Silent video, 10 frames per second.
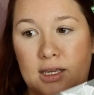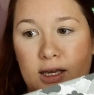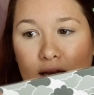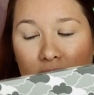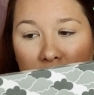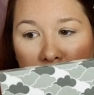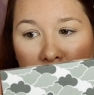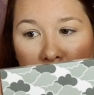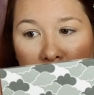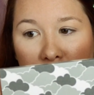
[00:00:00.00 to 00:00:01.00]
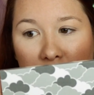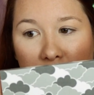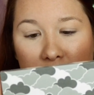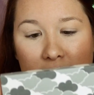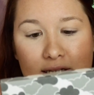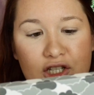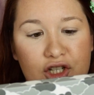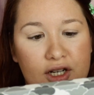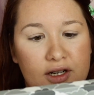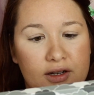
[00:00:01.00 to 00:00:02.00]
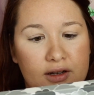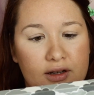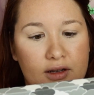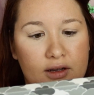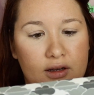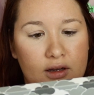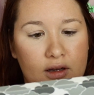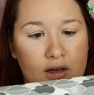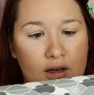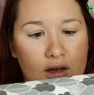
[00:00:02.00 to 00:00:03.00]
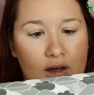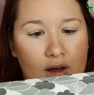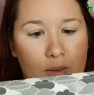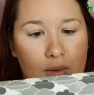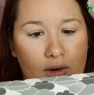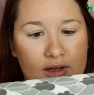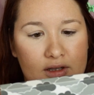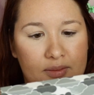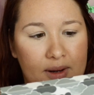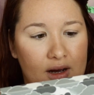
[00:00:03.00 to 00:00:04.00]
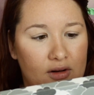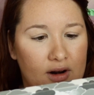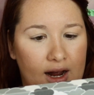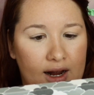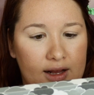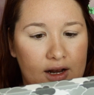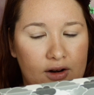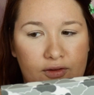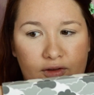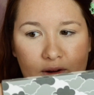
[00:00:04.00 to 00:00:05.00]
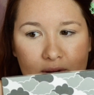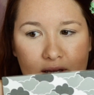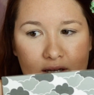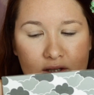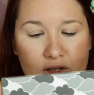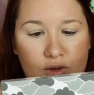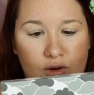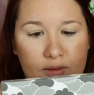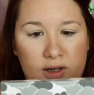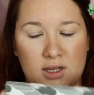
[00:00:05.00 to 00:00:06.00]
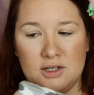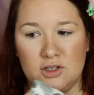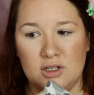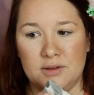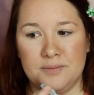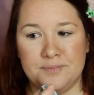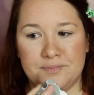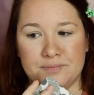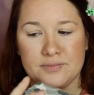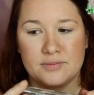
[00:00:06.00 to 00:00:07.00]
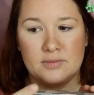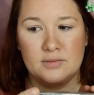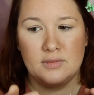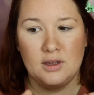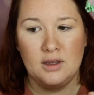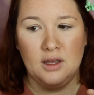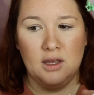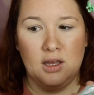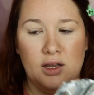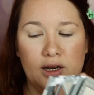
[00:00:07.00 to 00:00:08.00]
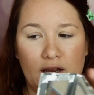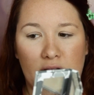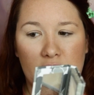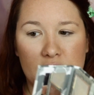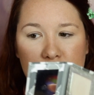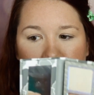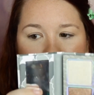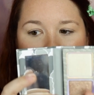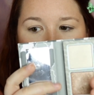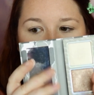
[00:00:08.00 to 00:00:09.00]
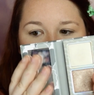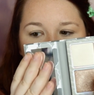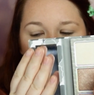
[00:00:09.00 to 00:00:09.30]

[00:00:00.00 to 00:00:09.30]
The Kylie Jenner Pressed Powder Highlighter from the Storm collection. And here is what it looks